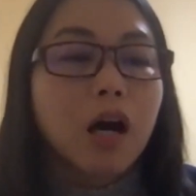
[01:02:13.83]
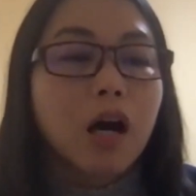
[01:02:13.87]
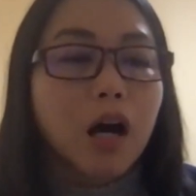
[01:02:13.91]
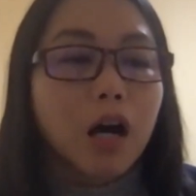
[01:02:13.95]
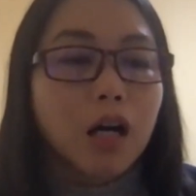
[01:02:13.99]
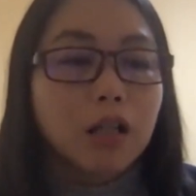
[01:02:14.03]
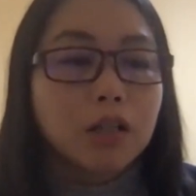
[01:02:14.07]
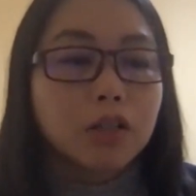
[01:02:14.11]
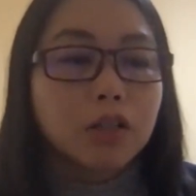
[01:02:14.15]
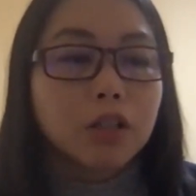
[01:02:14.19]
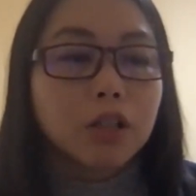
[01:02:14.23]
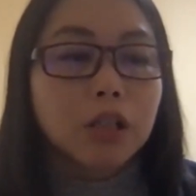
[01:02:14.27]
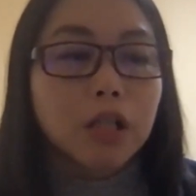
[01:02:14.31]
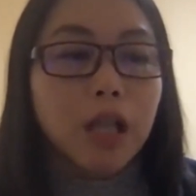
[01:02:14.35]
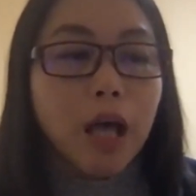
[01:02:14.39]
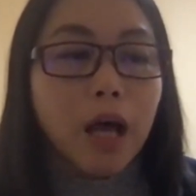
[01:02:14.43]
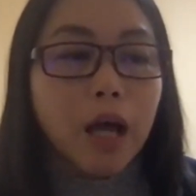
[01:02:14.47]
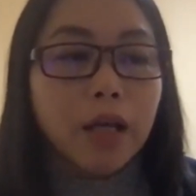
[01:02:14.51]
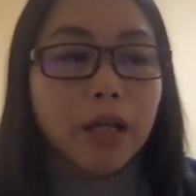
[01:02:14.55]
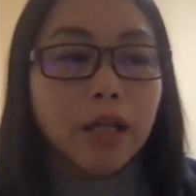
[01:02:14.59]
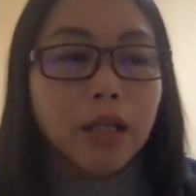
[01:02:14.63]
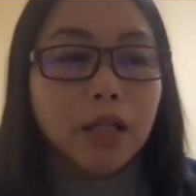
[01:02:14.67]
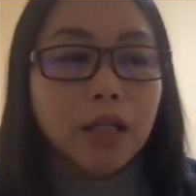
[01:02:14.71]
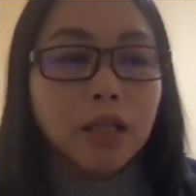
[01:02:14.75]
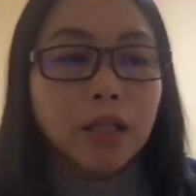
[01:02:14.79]

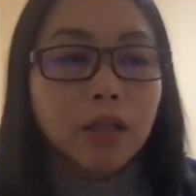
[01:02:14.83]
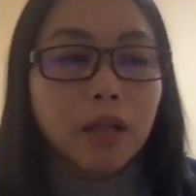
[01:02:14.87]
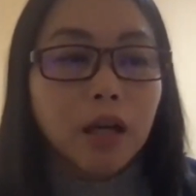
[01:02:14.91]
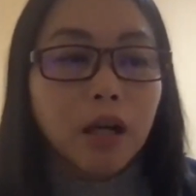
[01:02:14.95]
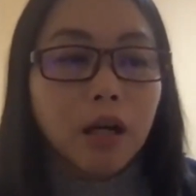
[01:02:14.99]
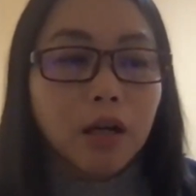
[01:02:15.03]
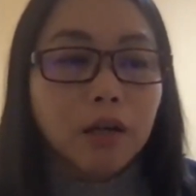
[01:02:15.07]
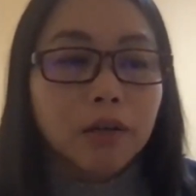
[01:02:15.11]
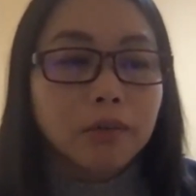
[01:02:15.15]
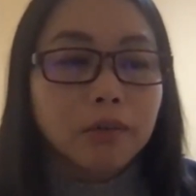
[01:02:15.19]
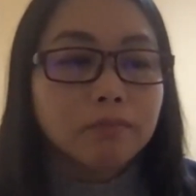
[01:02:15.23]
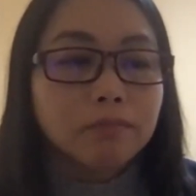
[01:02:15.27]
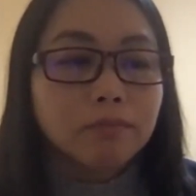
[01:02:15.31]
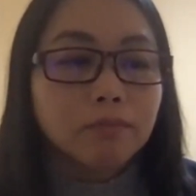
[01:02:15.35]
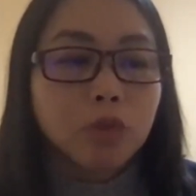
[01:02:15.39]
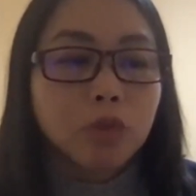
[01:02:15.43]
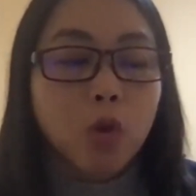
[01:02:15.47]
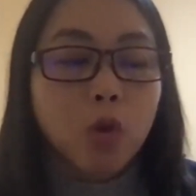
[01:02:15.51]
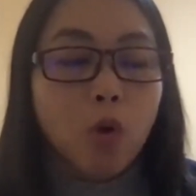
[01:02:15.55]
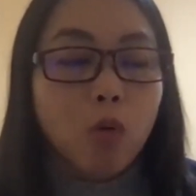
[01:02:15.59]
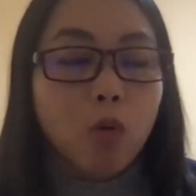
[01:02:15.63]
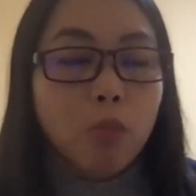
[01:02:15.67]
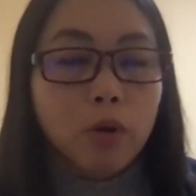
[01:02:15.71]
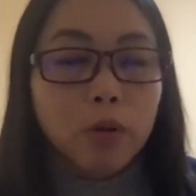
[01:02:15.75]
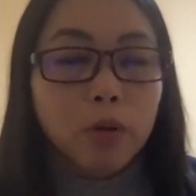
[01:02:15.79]
underlying um,
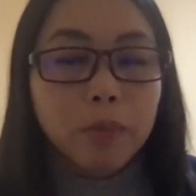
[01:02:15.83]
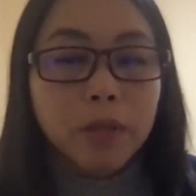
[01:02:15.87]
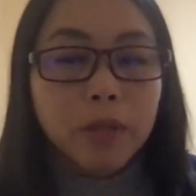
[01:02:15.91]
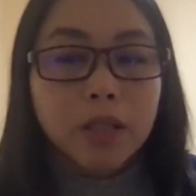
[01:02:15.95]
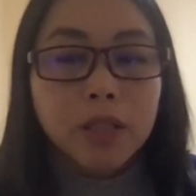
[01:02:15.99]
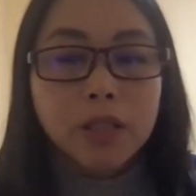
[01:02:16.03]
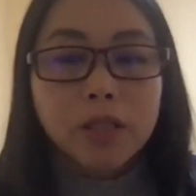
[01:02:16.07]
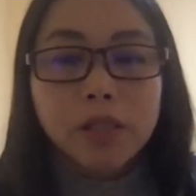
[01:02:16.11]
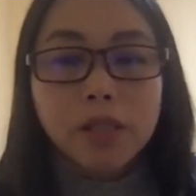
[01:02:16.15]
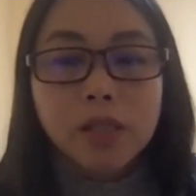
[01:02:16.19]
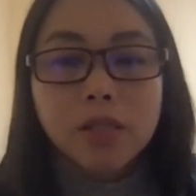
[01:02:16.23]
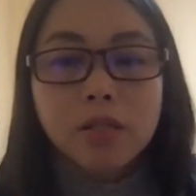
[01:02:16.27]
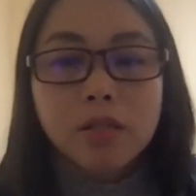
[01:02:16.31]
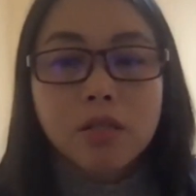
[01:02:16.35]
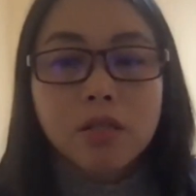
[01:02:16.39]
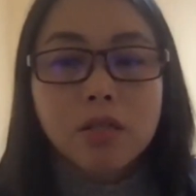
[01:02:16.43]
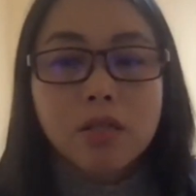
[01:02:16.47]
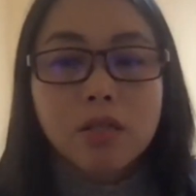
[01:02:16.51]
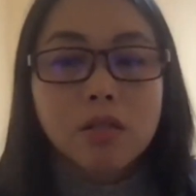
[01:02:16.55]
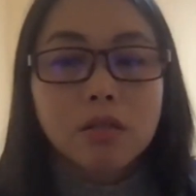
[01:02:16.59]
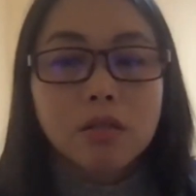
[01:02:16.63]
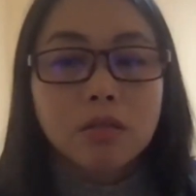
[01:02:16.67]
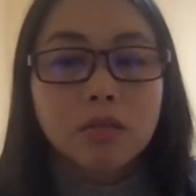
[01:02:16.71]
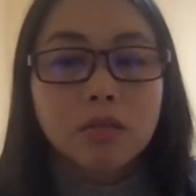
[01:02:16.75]
comorbidities.